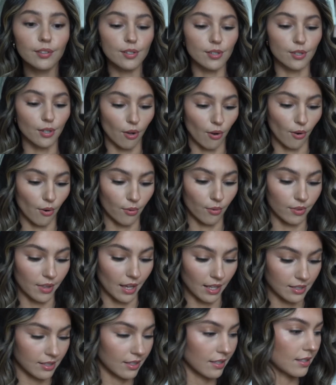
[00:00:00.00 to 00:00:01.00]
so
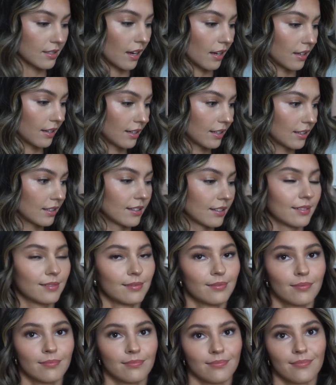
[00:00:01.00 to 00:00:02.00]
that's exciting,
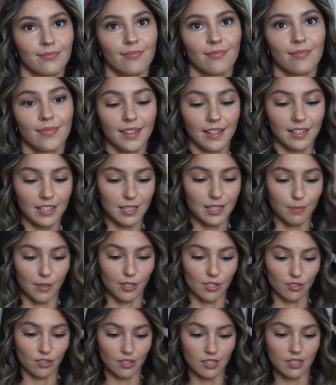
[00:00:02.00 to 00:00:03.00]

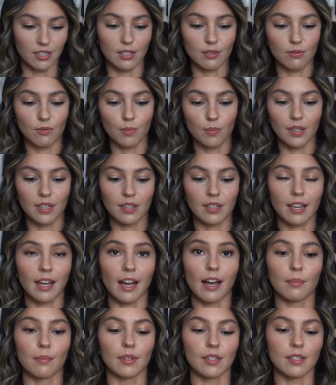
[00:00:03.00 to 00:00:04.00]
especially since we'll be in the
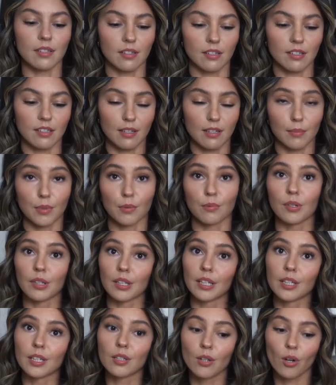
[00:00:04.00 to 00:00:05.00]
cabins and it's gonna be
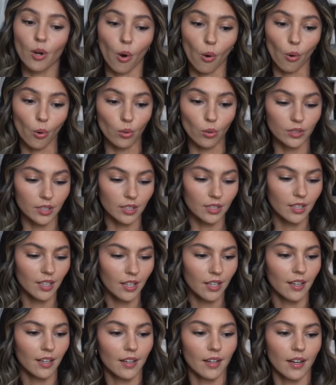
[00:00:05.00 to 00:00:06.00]
really cold.
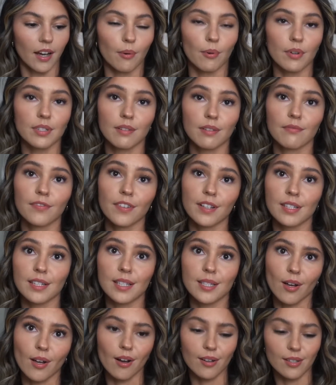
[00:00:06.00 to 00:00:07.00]
I want some fuzzy
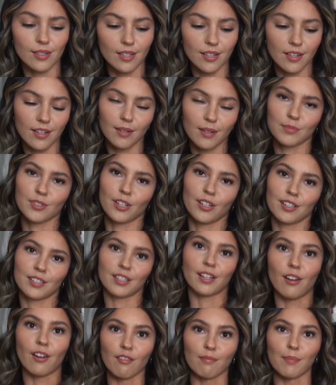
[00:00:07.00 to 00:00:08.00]
socks. I'm trying to
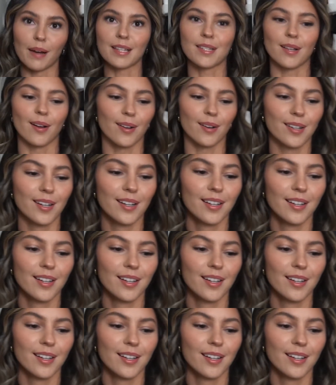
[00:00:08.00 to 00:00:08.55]
take off my sock.